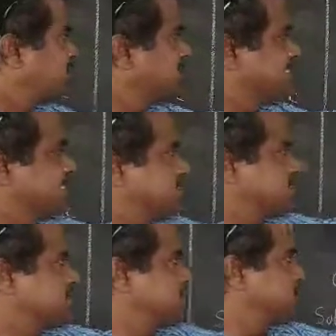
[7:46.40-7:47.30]
degrees
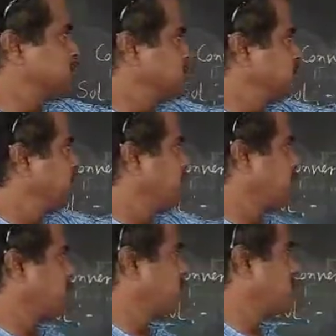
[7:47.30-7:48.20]
Celsius into
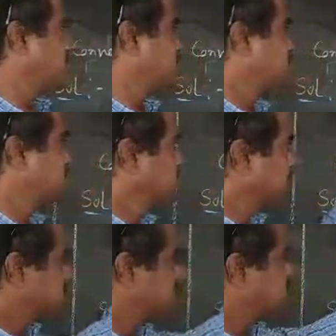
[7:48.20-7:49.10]
Fahrenheit.
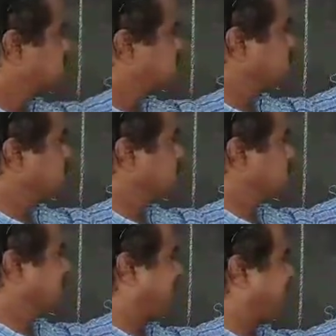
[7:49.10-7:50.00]
Substitute
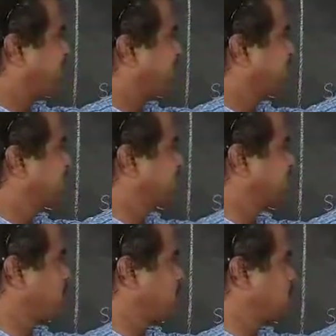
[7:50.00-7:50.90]
this 100 degrees
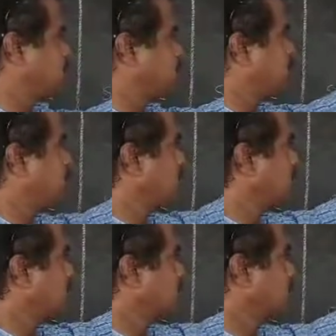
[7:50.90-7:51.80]
value
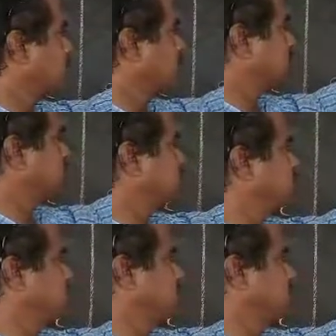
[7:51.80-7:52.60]
at the place of